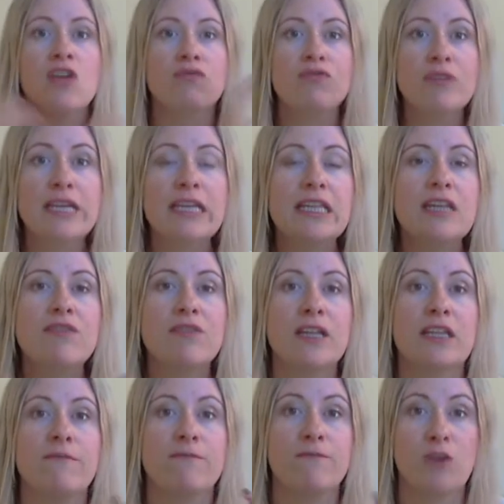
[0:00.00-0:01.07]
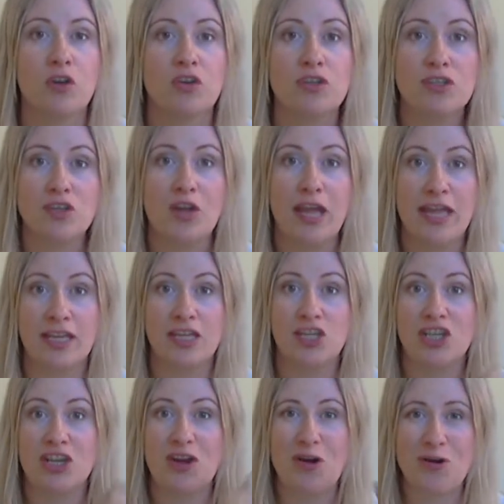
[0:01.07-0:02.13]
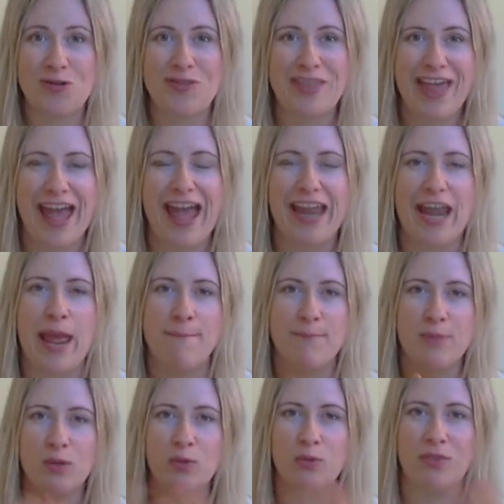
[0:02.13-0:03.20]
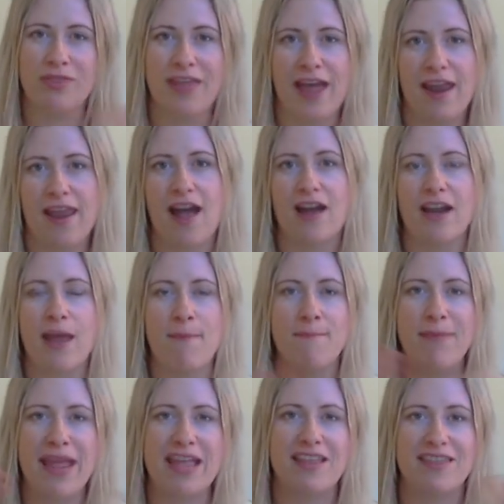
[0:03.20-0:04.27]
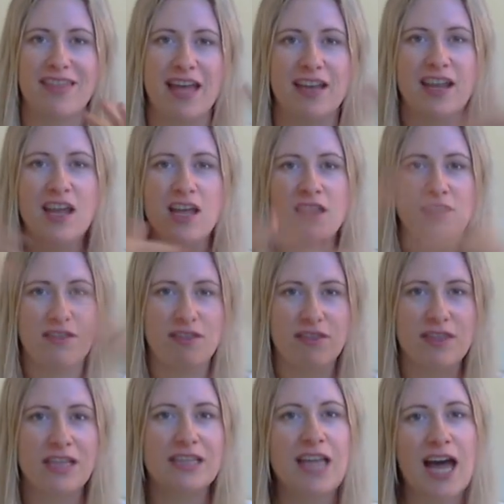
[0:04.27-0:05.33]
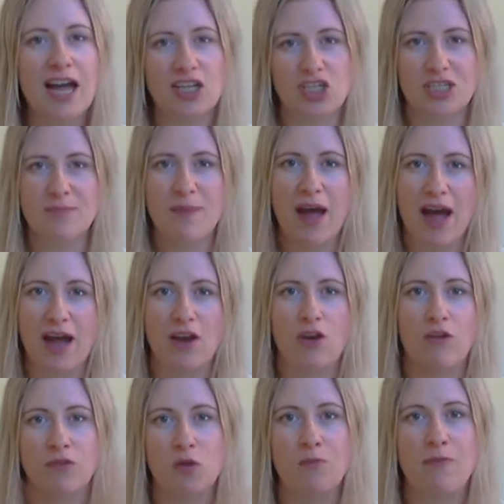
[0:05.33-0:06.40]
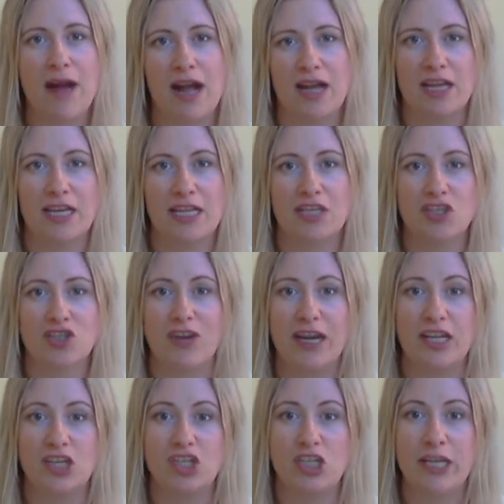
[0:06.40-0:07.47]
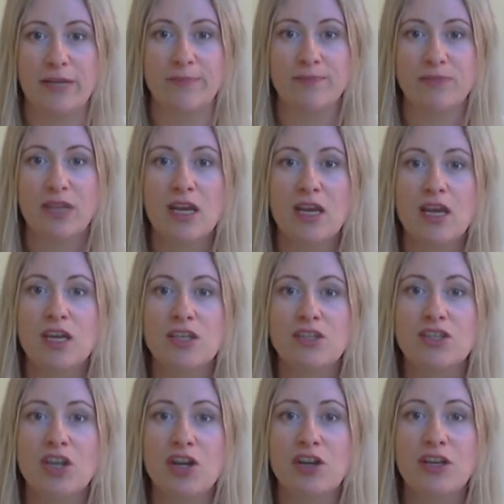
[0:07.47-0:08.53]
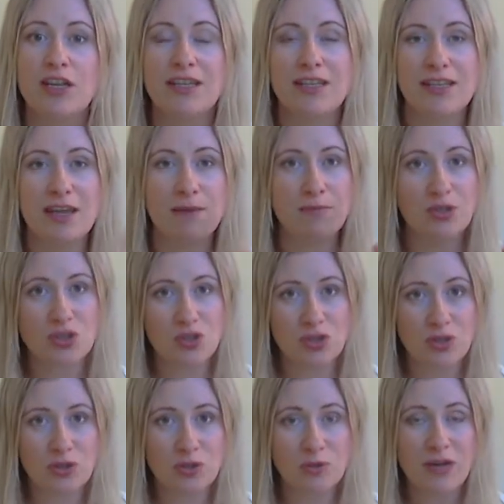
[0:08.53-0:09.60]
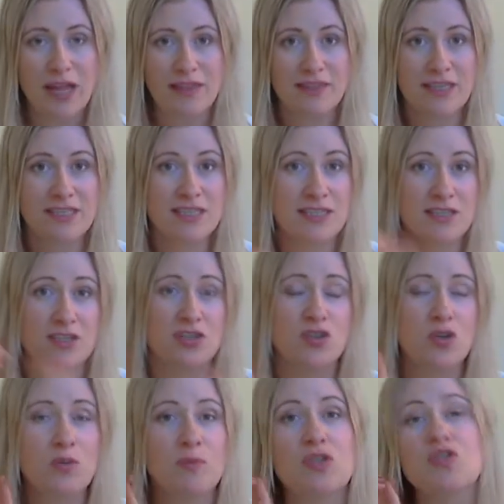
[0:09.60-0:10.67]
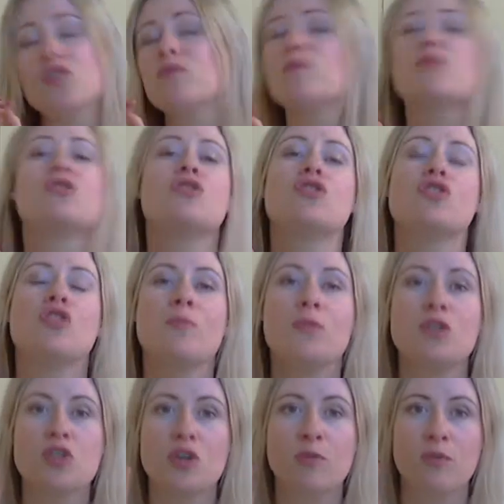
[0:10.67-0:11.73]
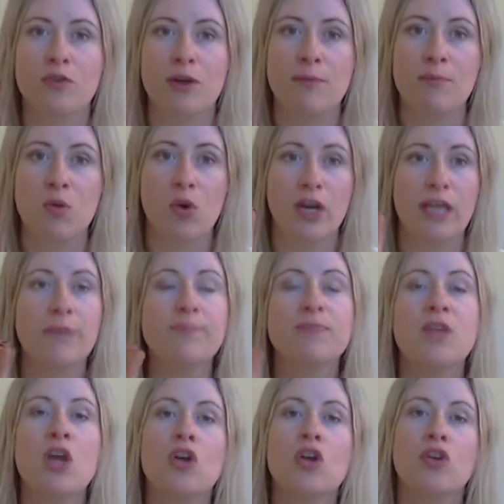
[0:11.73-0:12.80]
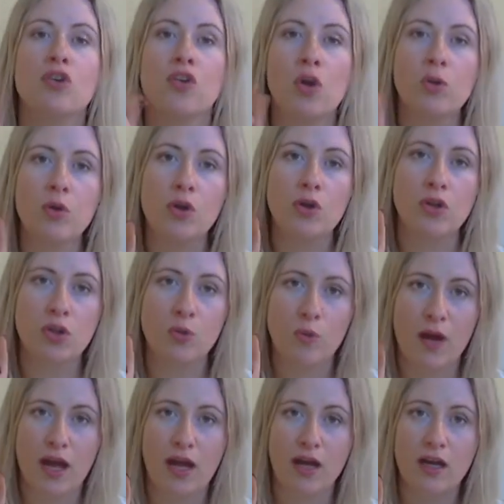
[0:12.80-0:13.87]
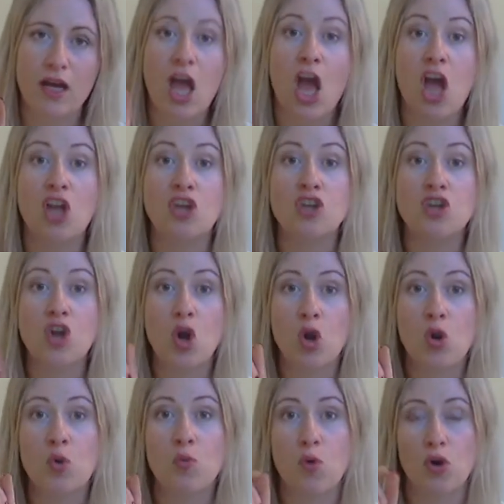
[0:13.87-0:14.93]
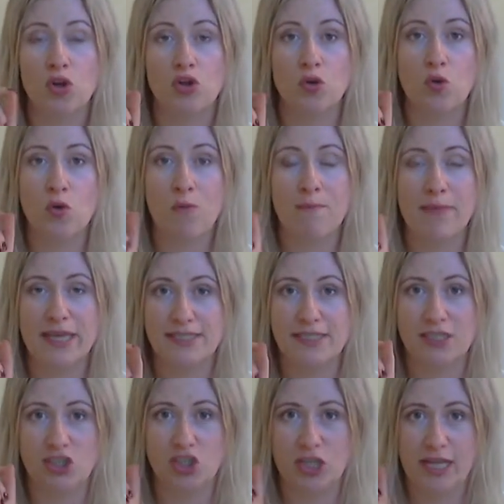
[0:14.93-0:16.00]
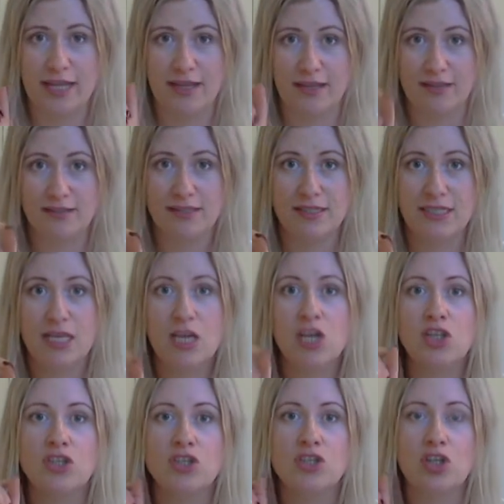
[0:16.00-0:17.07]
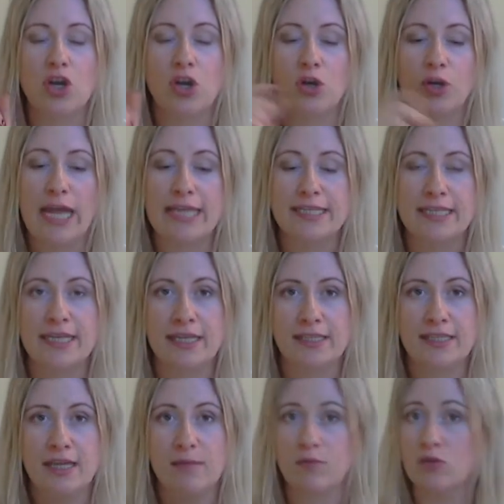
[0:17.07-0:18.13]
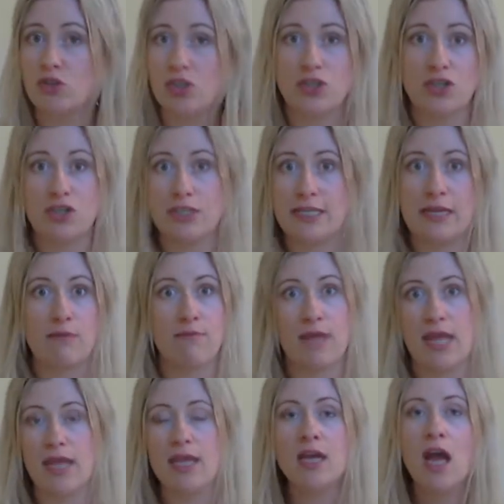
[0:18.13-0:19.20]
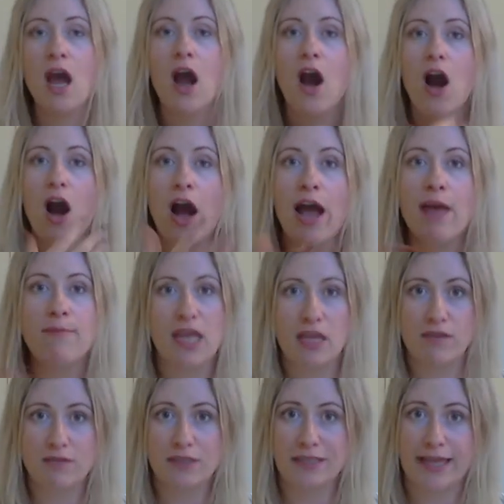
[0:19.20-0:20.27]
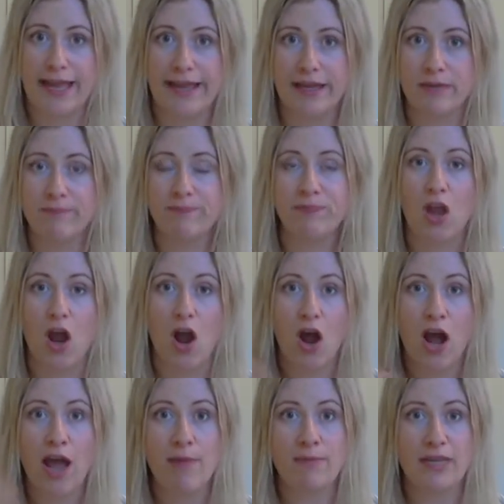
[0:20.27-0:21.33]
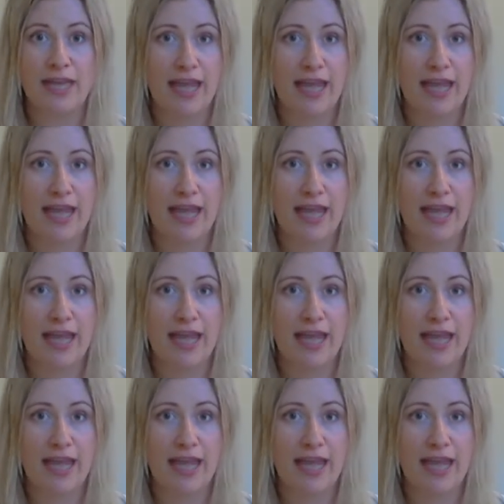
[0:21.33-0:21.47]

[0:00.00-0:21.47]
really focus your energy on that and build that out and make that the largest part of your marketing strategy. So number 2, and this is super duper important, know who you are and know what your message is. So as an example, just using me, I'm Eva Lane. I'm an